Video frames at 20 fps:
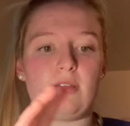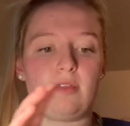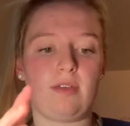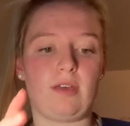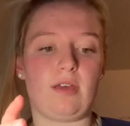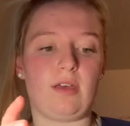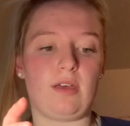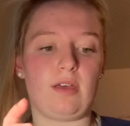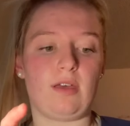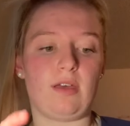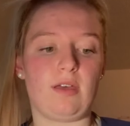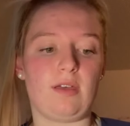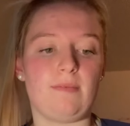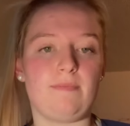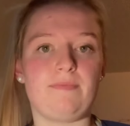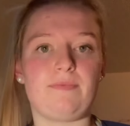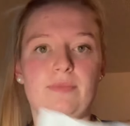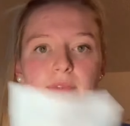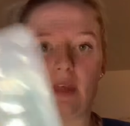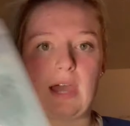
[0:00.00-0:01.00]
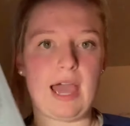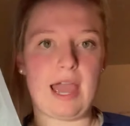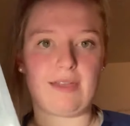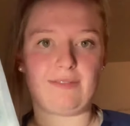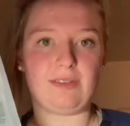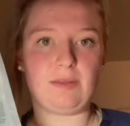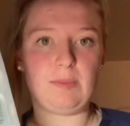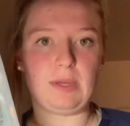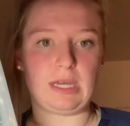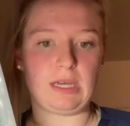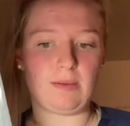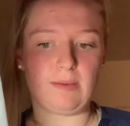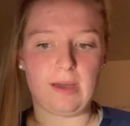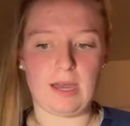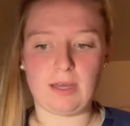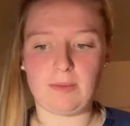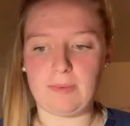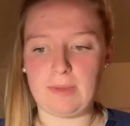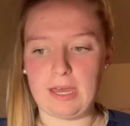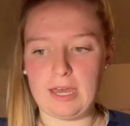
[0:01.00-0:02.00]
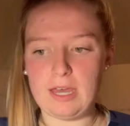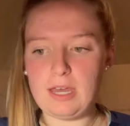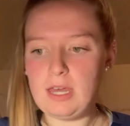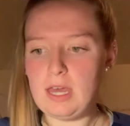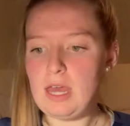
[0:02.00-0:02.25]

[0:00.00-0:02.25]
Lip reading: the IV piggyback bag.